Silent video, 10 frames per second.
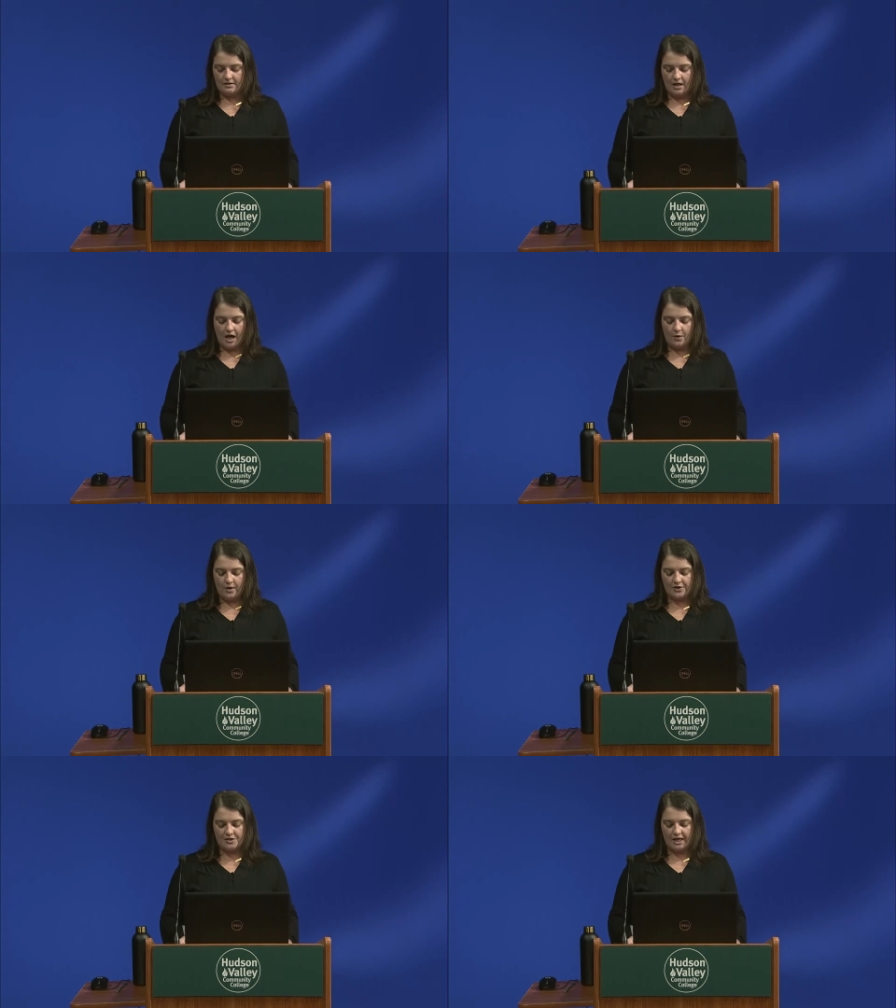The hot
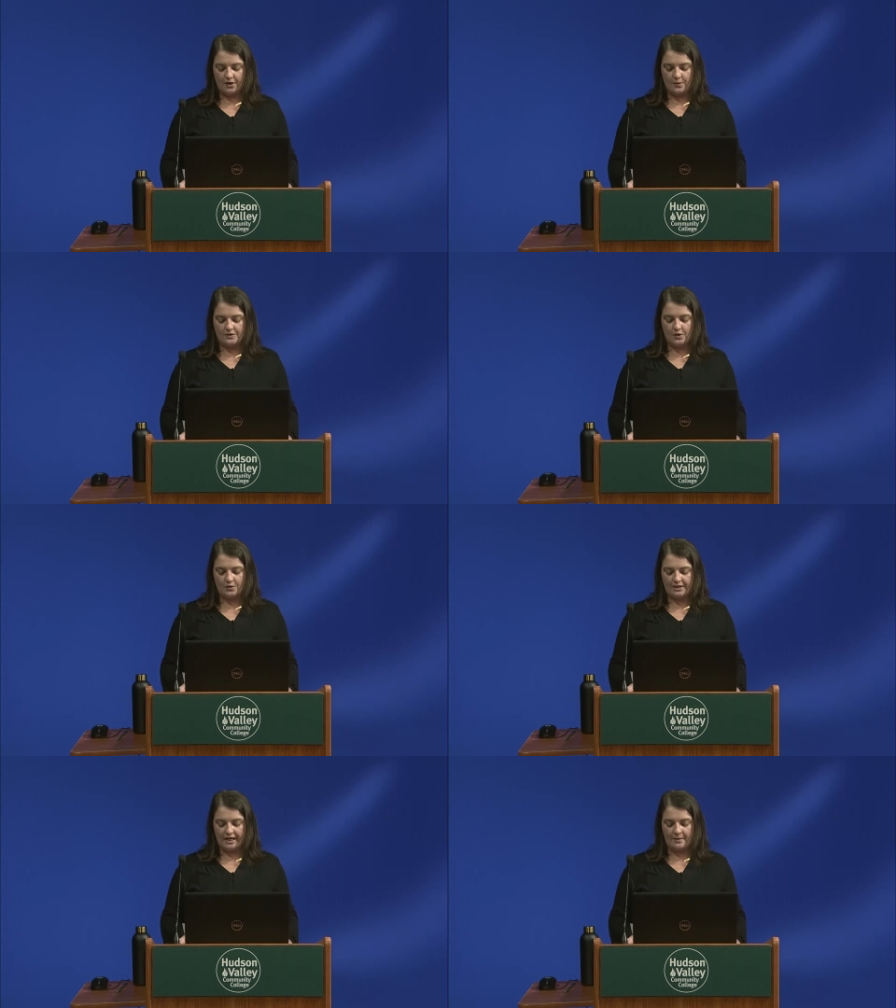water tank was
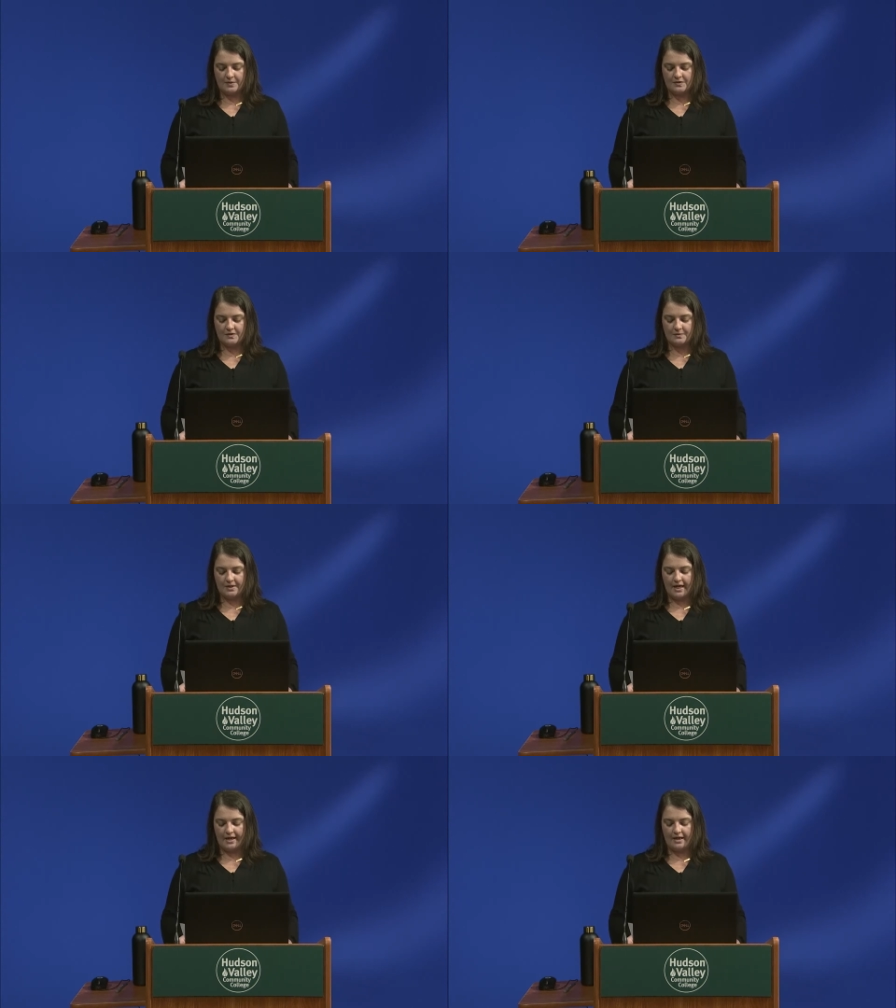only able to
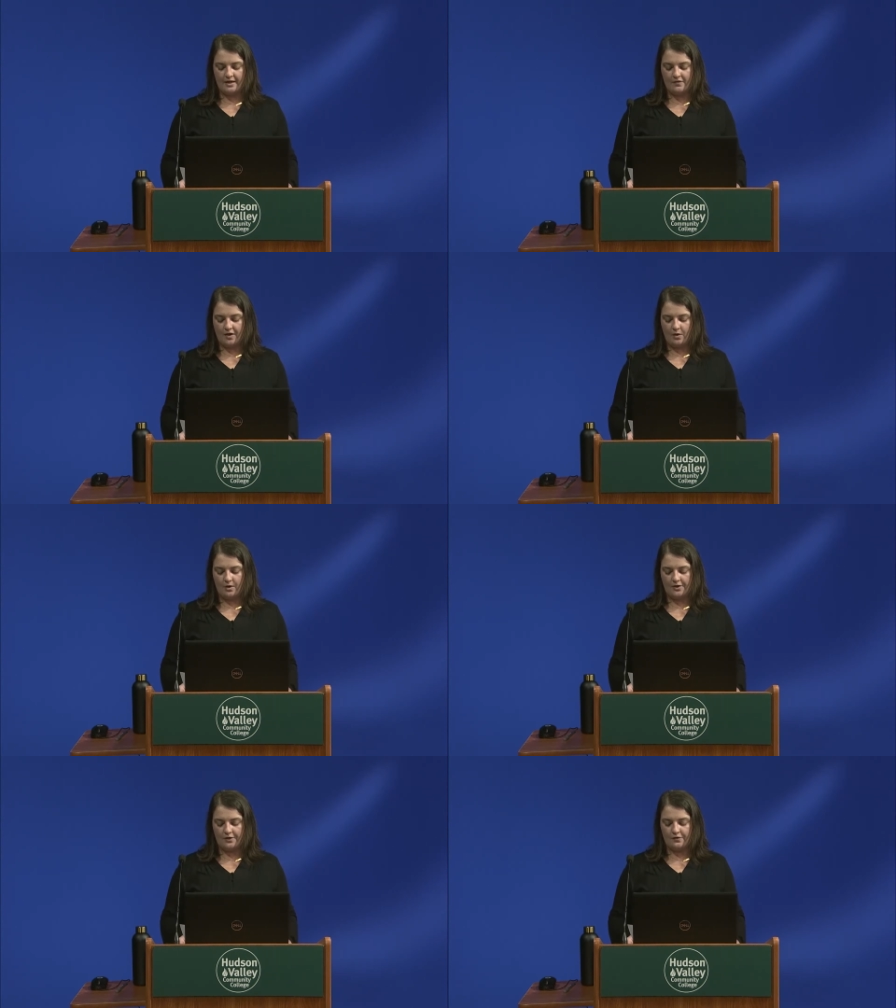supply enough hot
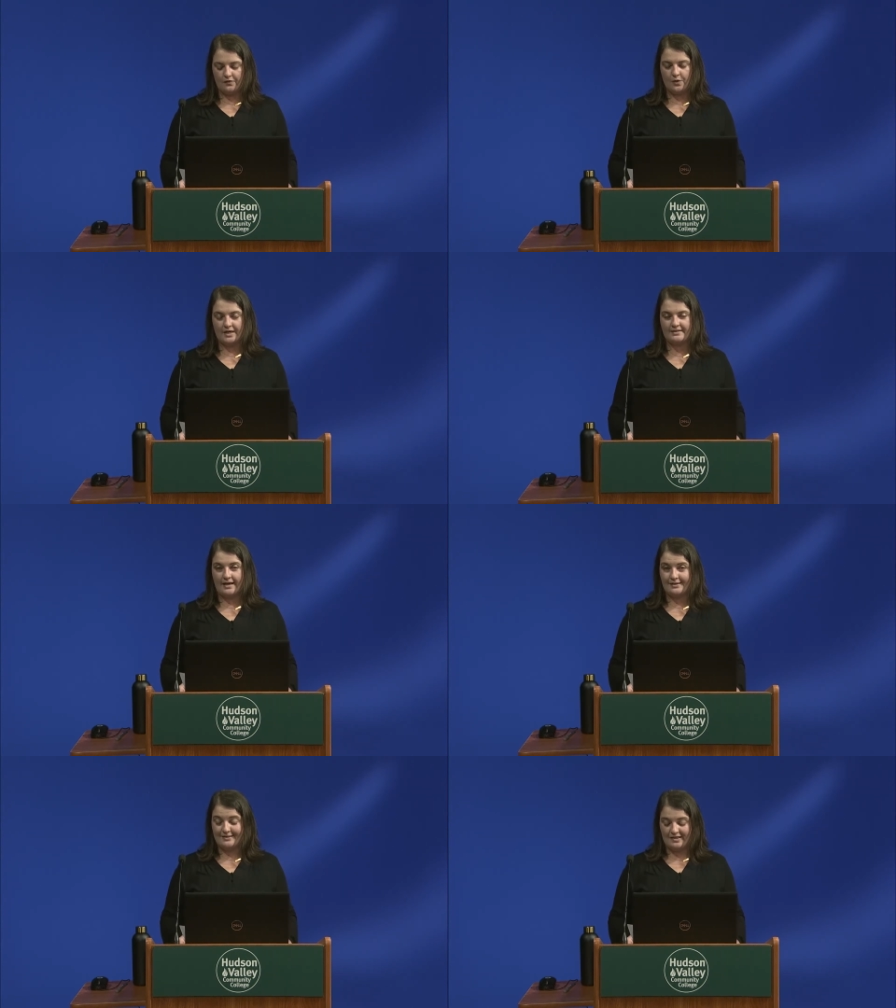water for
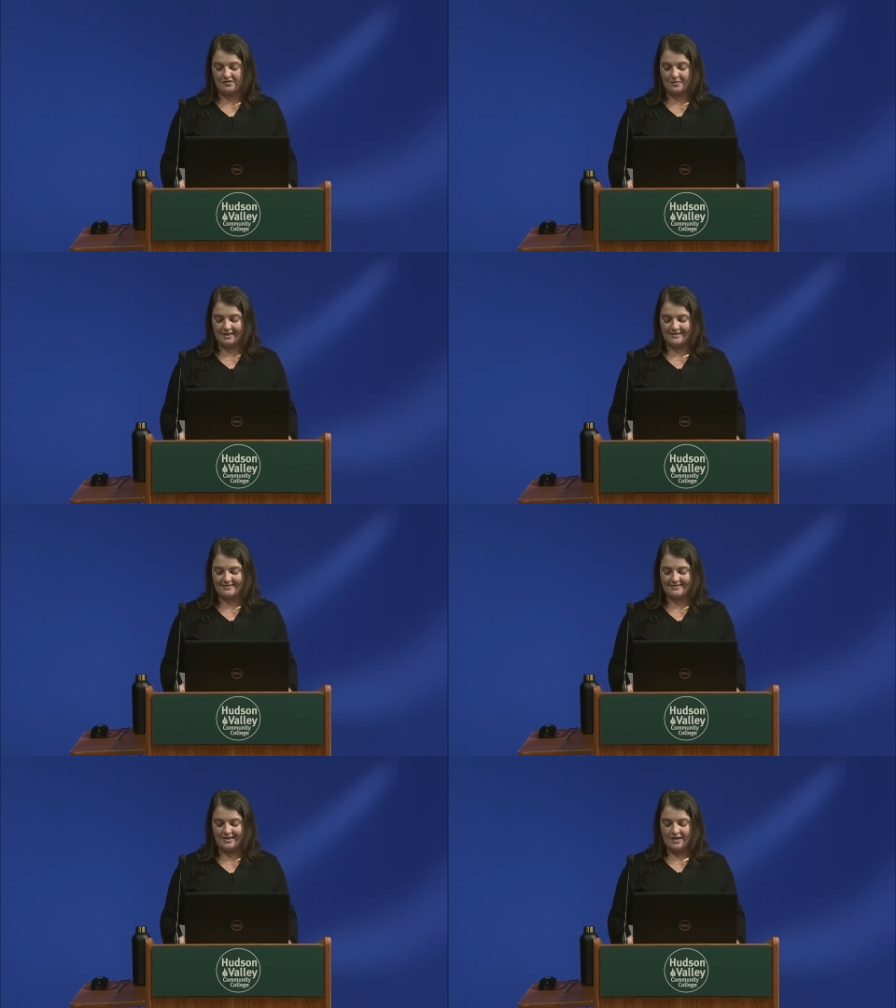exactly seven
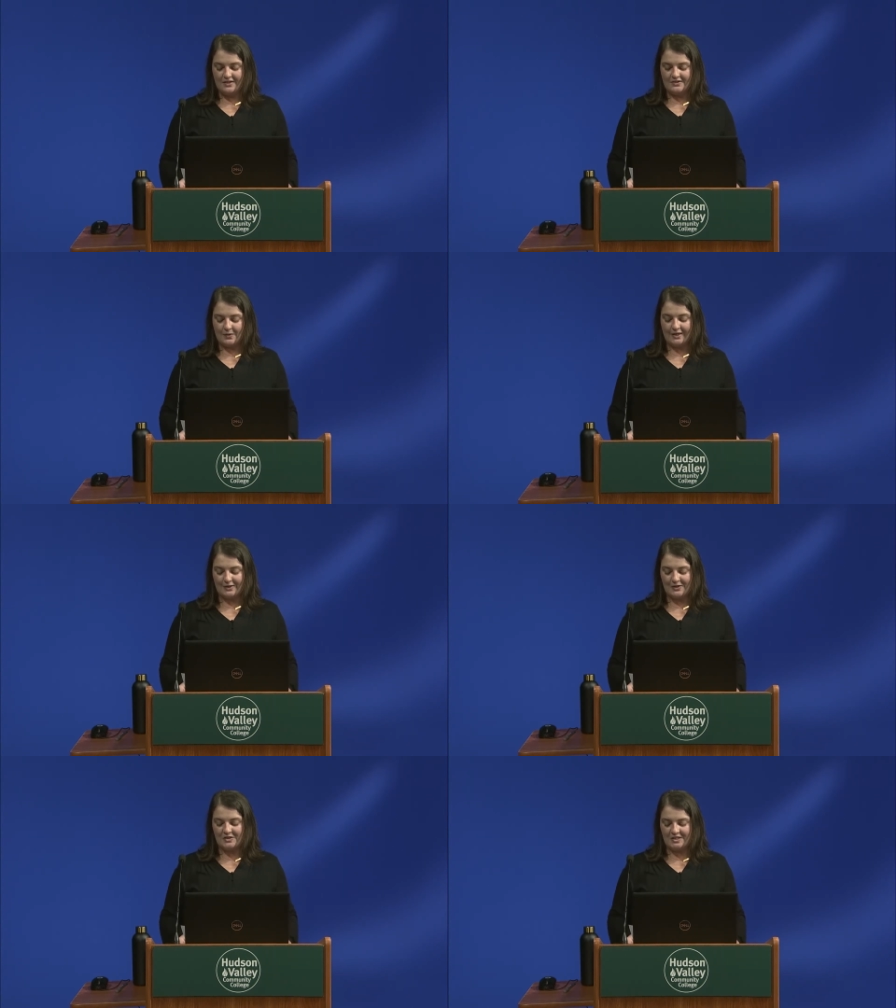minutes, so I
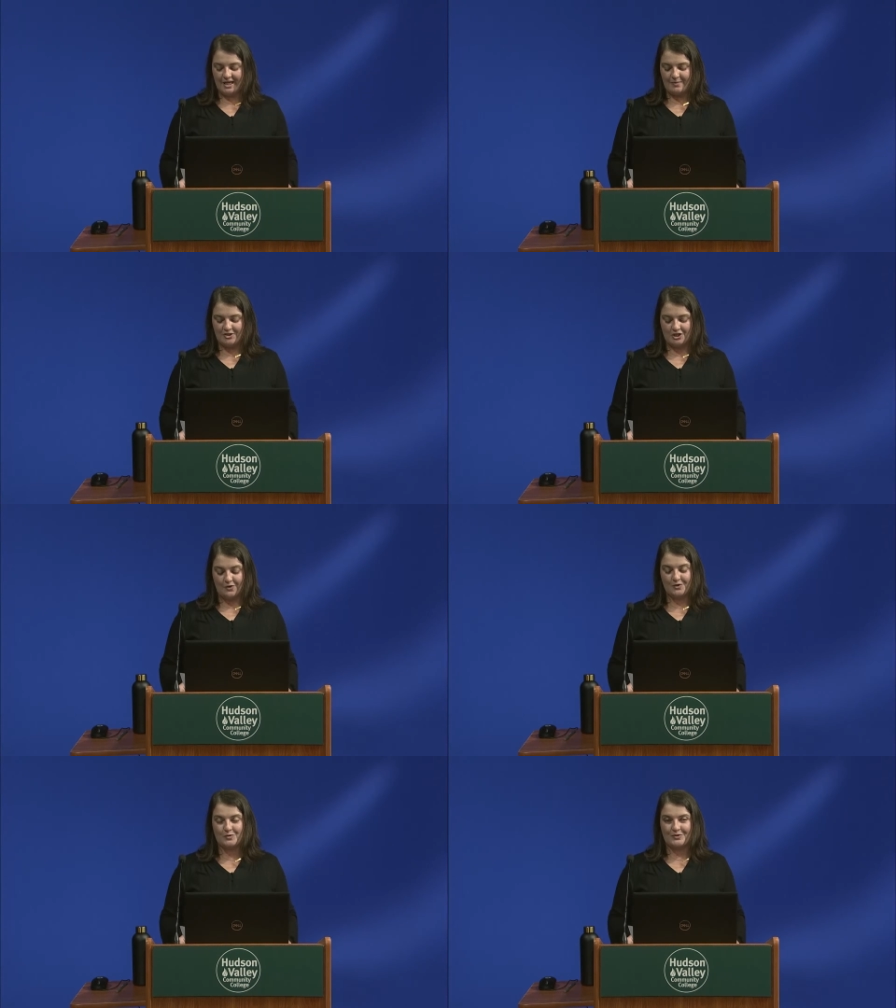learned to time my
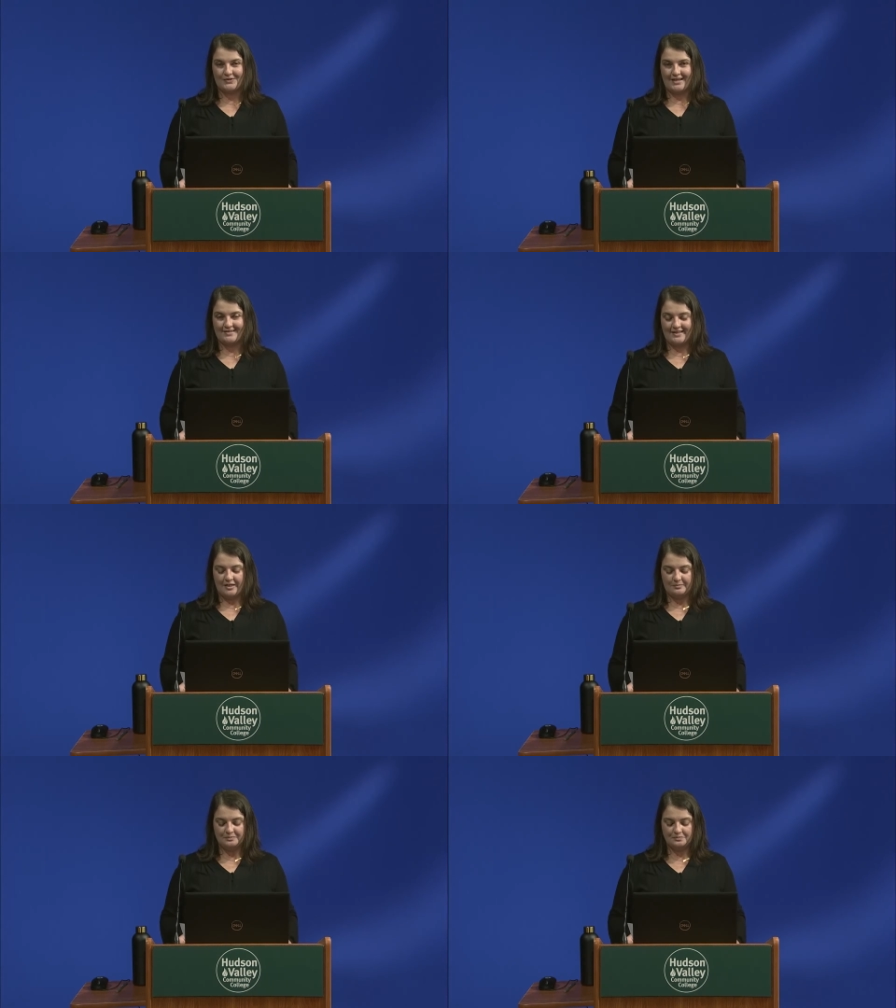showers precisely.